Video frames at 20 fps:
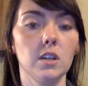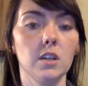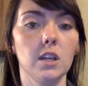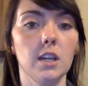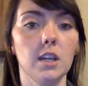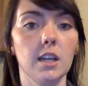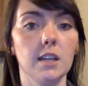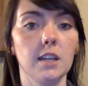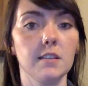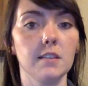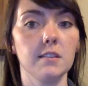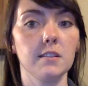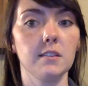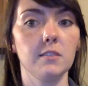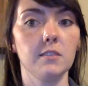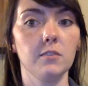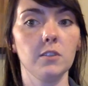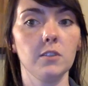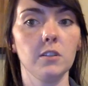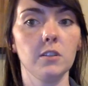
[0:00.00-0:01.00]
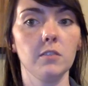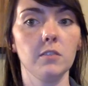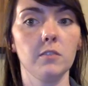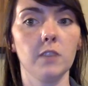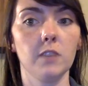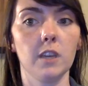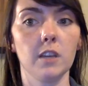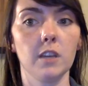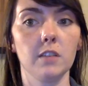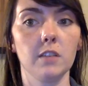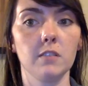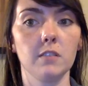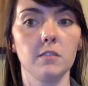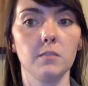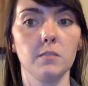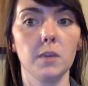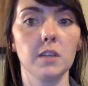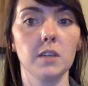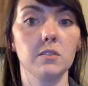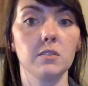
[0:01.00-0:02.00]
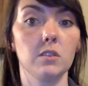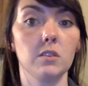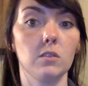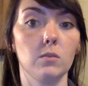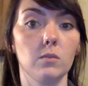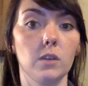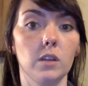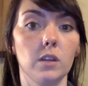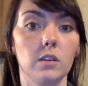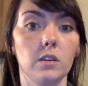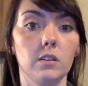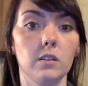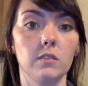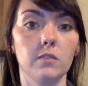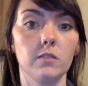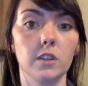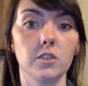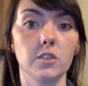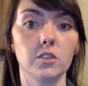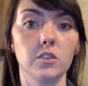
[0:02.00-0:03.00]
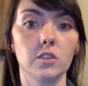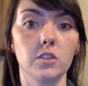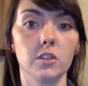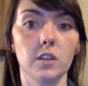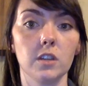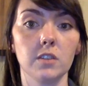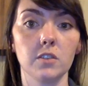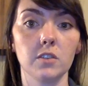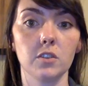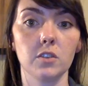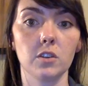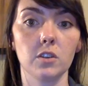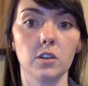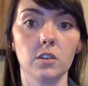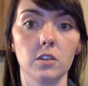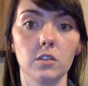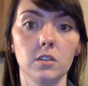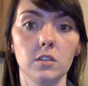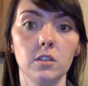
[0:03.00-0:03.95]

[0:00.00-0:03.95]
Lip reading: and has different effects based on where the infection has occurred.